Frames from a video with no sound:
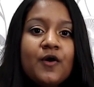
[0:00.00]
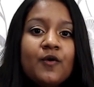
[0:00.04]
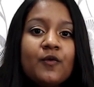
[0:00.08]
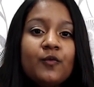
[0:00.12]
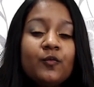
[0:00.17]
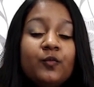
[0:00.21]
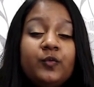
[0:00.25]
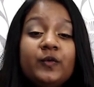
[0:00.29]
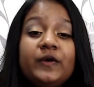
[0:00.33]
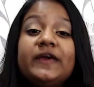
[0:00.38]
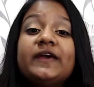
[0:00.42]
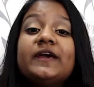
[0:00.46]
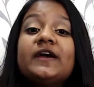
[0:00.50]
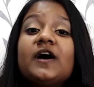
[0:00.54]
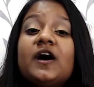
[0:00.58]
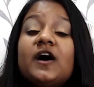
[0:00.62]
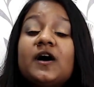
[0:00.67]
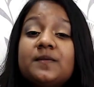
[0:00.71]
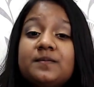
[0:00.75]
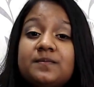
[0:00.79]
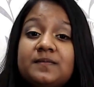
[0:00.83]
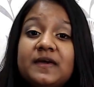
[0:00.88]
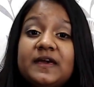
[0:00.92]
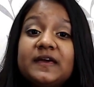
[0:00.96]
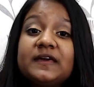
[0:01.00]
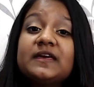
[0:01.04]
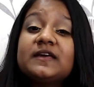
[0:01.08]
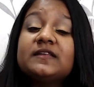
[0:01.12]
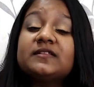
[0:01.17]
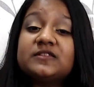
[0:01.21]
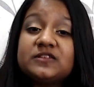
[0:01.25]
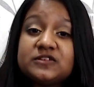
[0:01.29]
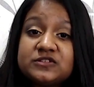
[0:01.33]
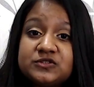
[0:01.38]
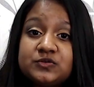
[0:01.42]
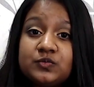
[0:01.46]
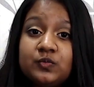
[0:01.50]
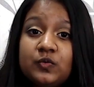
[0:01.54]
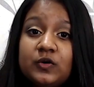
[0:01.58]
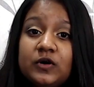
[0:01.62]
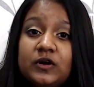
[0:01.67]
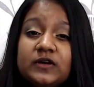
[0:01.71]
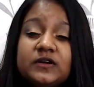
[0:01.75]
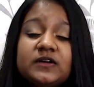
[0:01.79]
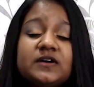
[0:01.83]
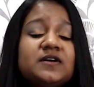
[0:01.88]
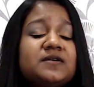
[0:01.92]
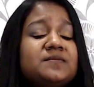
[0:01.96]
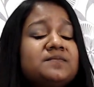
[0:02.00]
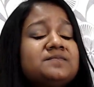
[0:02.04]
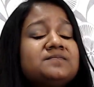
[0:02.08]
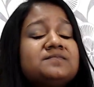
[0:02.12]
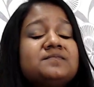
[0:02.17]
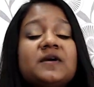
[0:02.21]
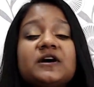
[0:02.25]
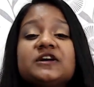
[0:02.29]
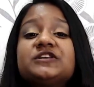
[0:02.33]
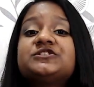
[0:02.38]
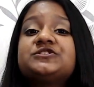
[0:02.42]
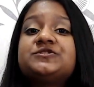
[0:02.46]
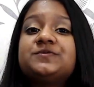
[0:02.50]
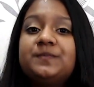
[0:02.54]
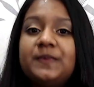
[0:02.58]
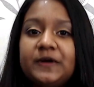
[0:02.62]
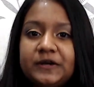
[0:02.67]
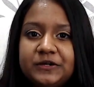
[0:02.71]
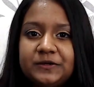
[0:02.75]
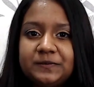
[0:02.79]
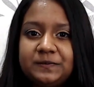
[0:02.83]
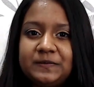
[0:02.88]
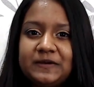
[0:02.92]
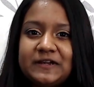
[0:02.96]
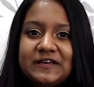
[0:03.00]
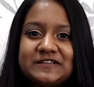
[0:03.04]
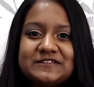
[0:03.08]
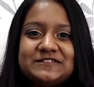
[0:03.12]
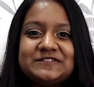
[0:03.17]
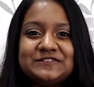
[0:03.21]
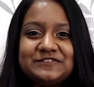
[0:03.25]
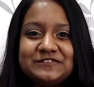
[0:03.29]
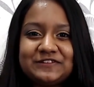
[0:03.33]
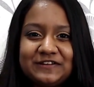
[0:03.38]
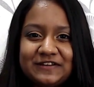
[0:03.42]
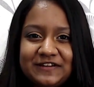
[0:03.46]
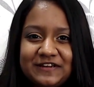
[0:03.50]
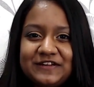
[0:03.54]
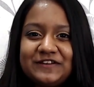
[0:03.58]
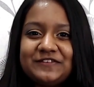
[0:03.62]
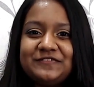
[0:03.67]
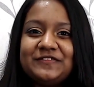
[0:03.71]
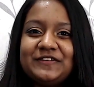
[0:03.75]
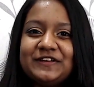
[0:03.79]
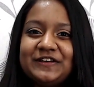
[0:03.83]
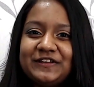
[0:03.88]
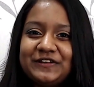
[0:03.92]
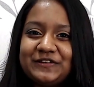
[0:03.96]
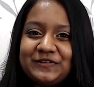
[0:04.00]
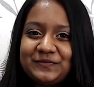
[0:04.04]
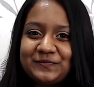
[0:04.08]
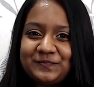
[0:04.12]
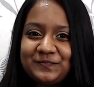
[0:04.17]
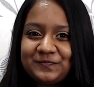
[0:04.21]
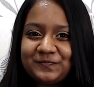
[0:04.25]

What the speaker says: we are making this world a much better place to live in.